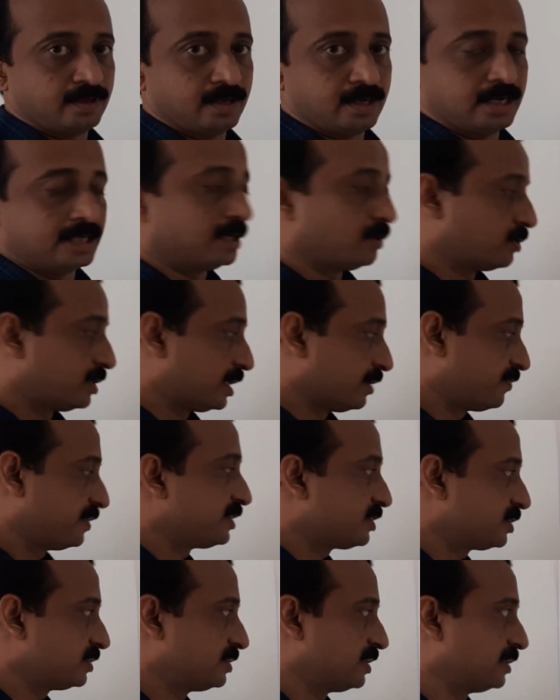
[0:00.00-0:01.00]
And our
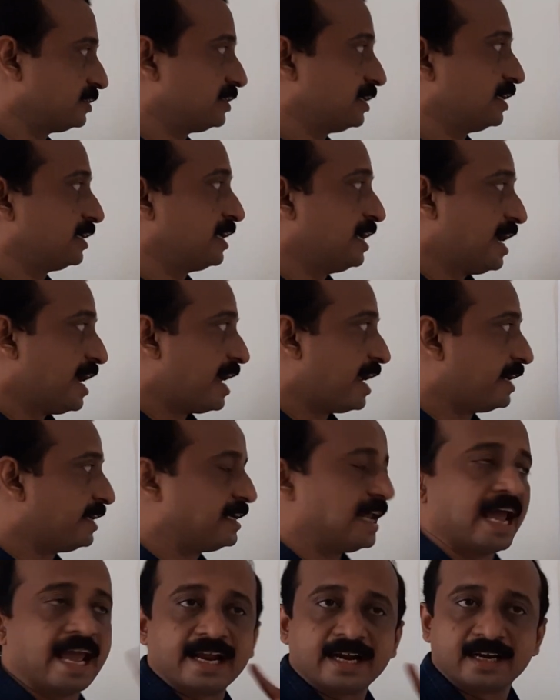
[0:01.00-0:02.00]
definition says that a
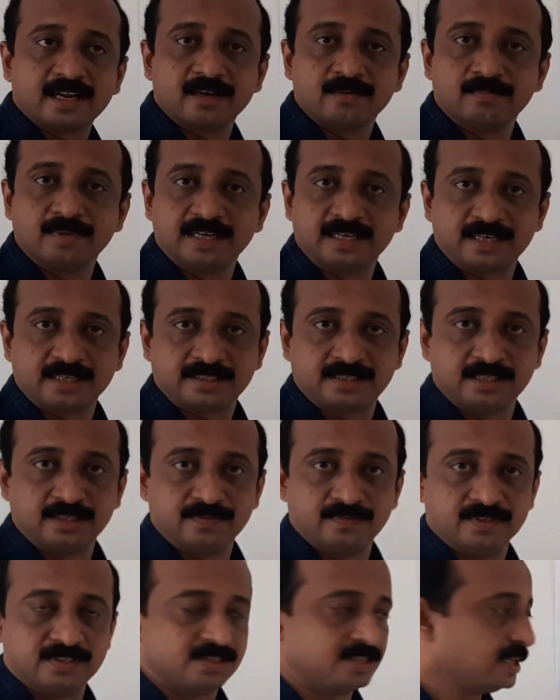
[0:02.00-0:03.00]
diagonal matrix
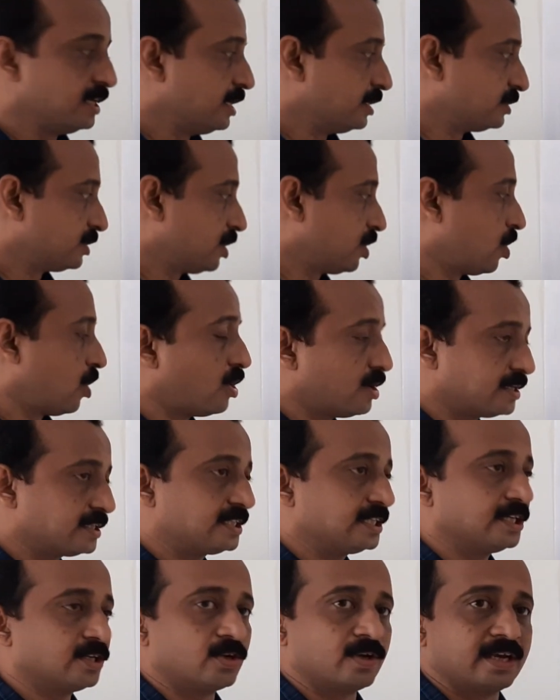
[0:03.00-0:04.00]
in which the
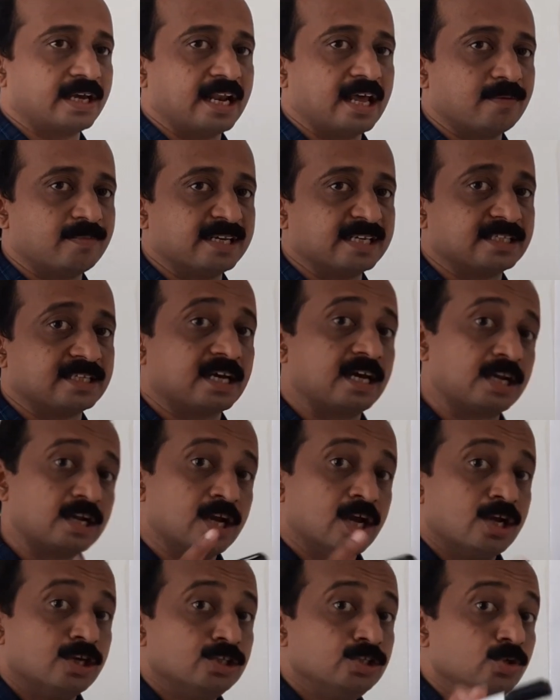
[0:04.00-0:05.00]
non-zero elements
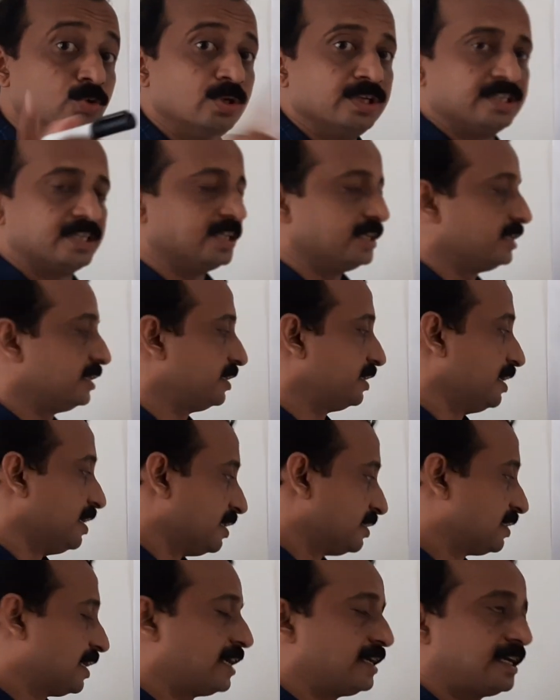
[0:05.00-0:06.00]
are
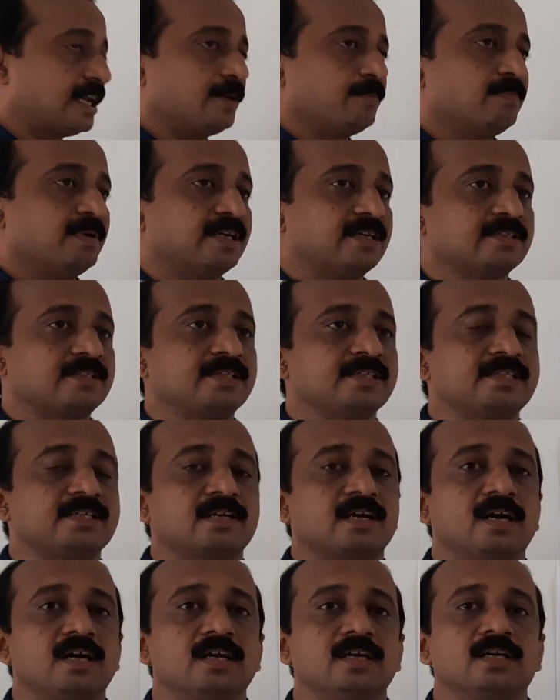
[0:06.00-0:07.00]
unity, that type matrix is
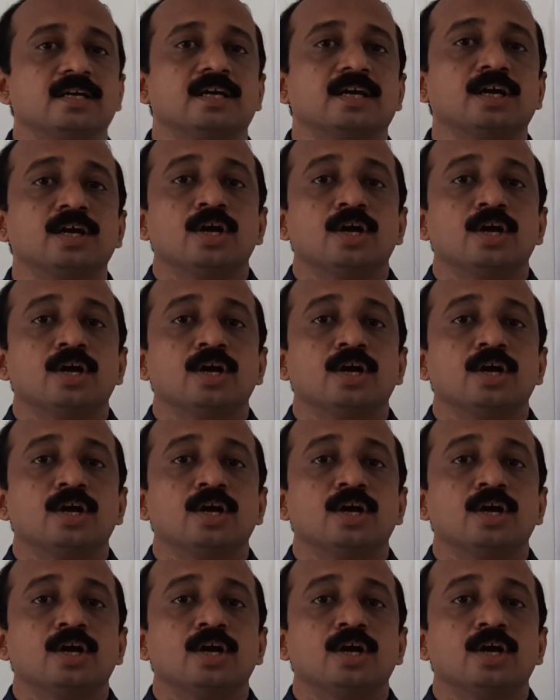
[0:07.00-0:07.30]
called